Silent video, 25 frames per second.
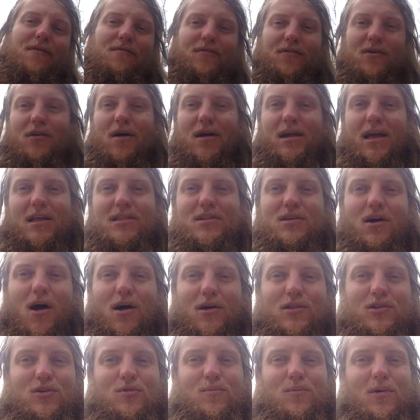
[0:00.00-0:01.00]
I feel like I
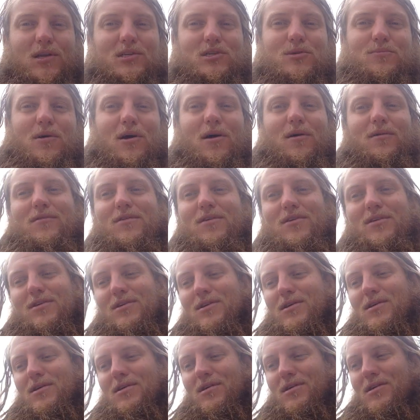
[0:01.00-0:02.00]
talk too much about
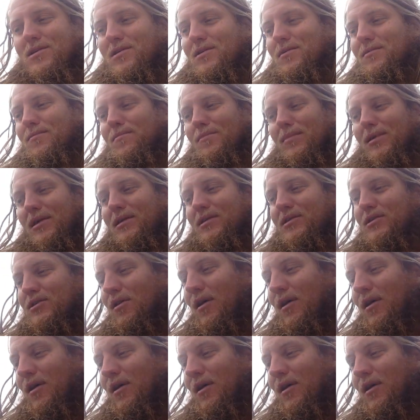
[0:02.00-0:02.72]
me